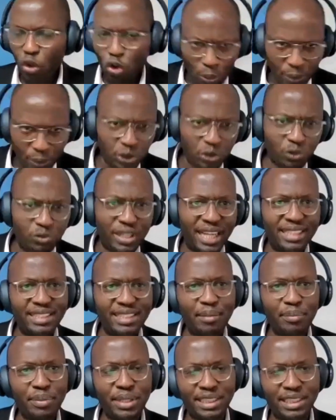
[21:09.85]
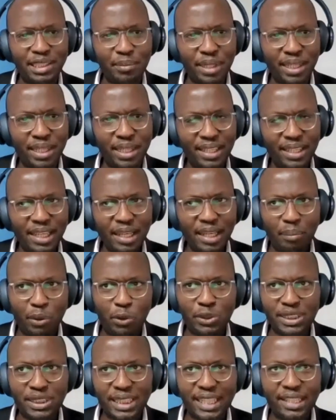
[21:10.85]
corporates who've done something similar
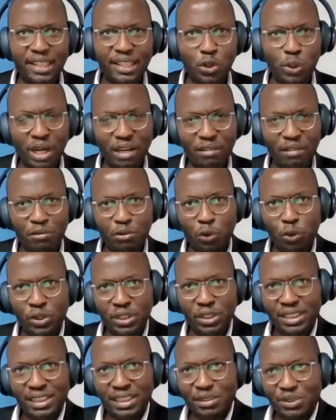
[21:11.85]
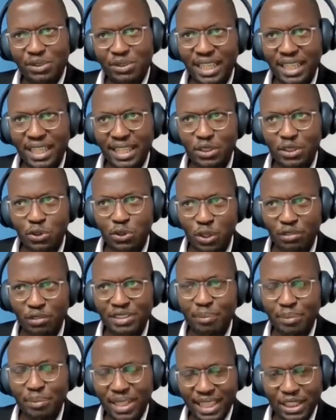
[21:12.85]
because then you have authoritative standards or so you
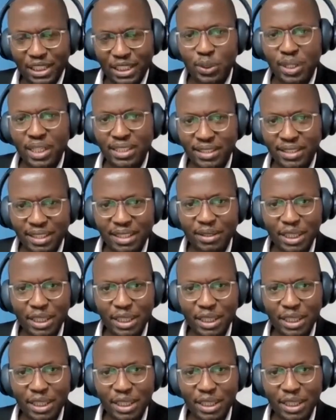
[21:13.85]
have something that you can